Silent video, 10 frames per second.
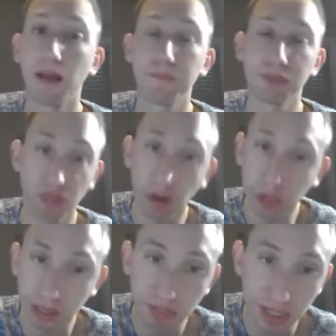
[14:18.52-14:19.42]
It's
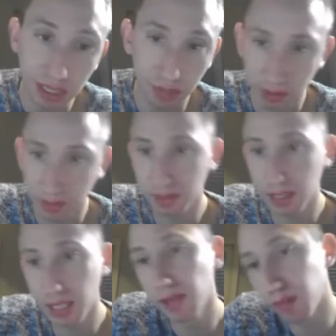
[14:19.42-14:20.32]
very convenient for the
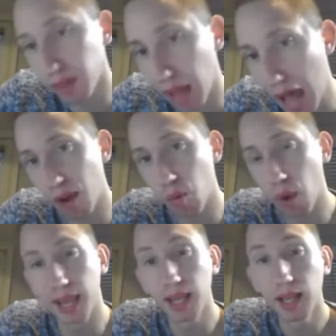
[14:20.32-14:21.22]
T, for the
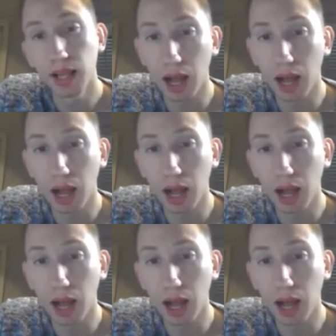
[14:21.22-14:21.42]
highway.